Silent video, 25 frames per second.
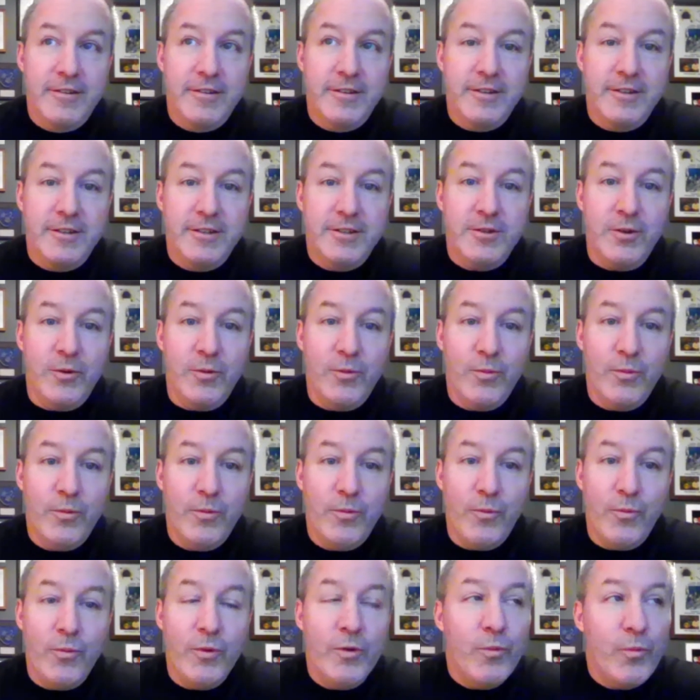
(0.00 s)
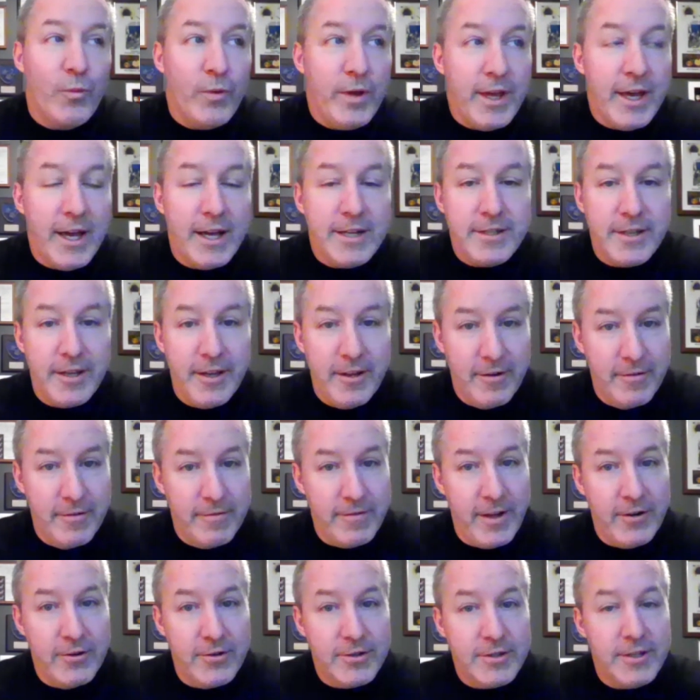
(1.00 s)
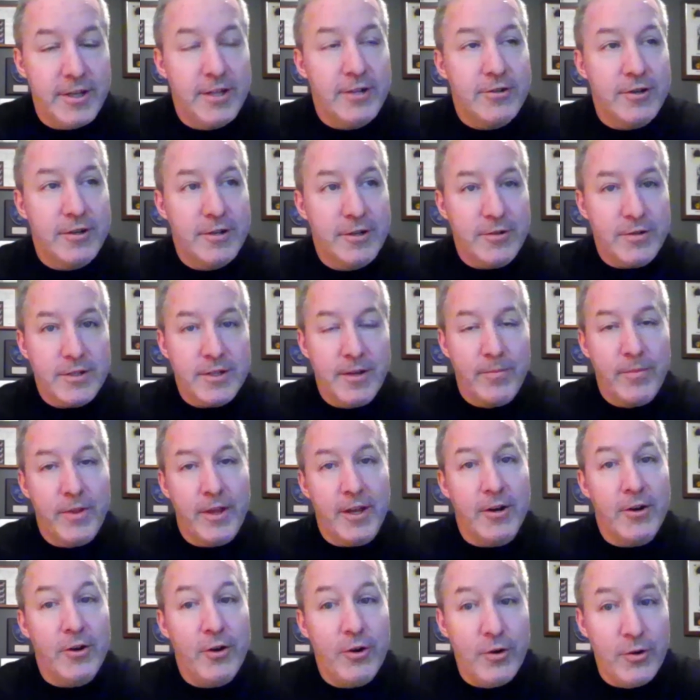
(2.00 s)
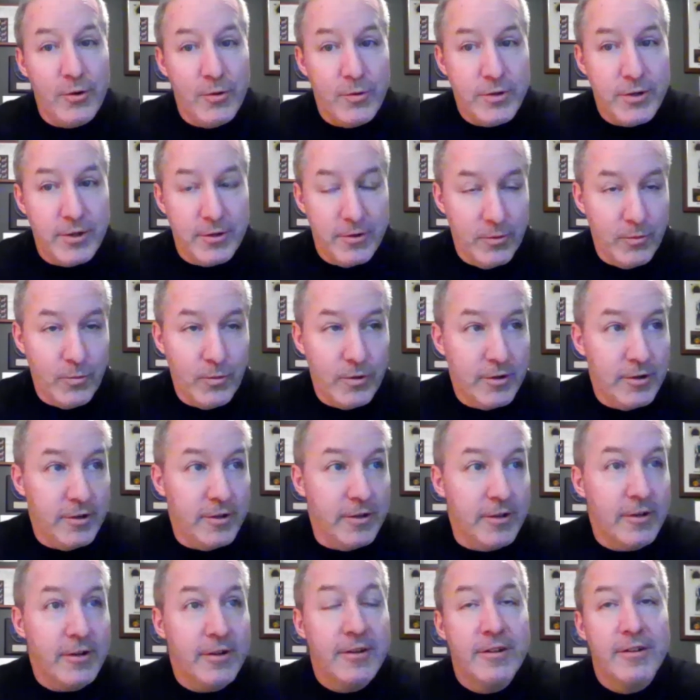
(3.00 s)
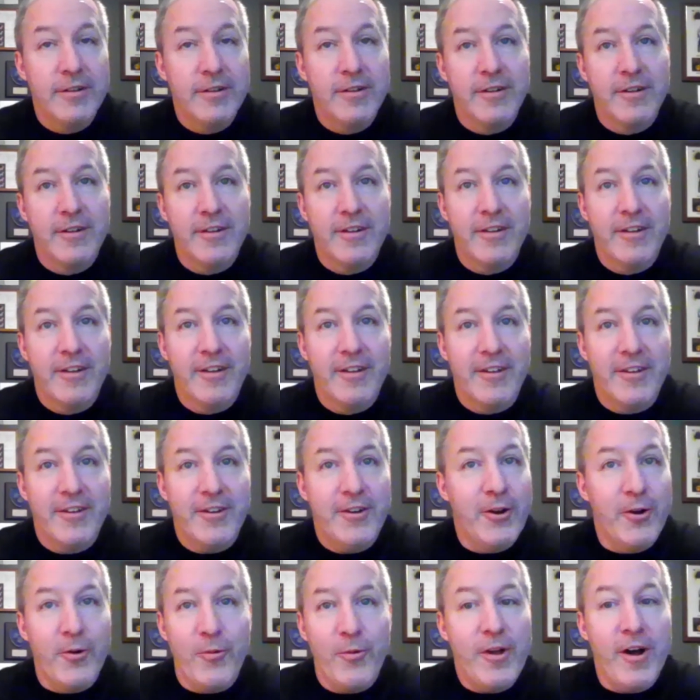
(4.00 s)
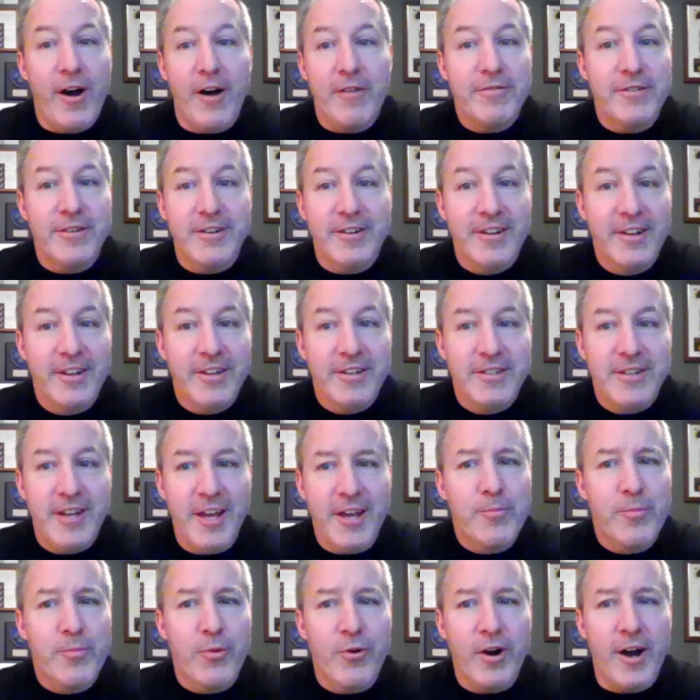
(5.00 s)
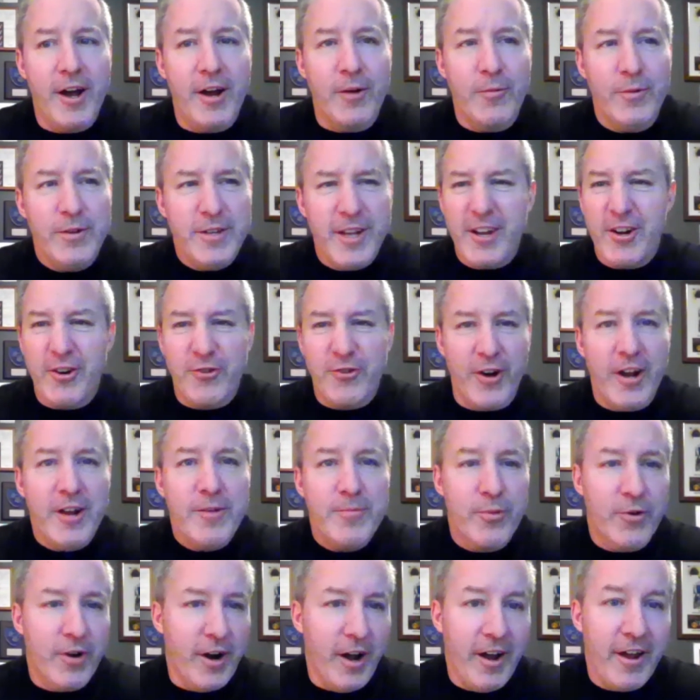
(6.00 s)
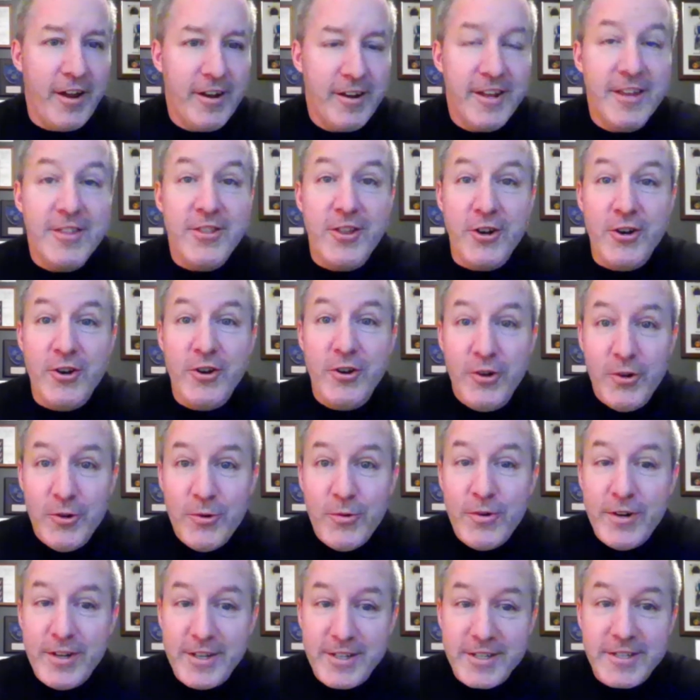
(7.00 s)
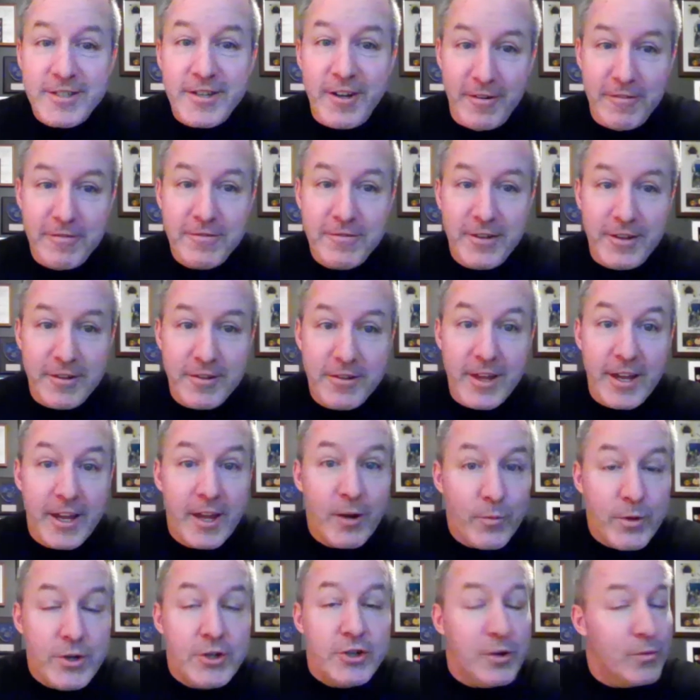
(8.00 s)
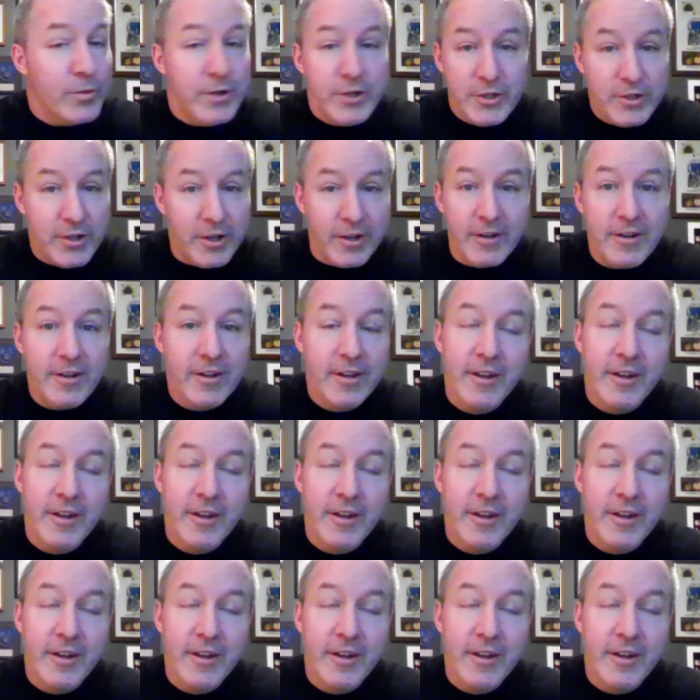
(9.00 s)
So when we as innovators introduce something new to the world, we often take pride. We take great pride in the newness of the thing, and we should.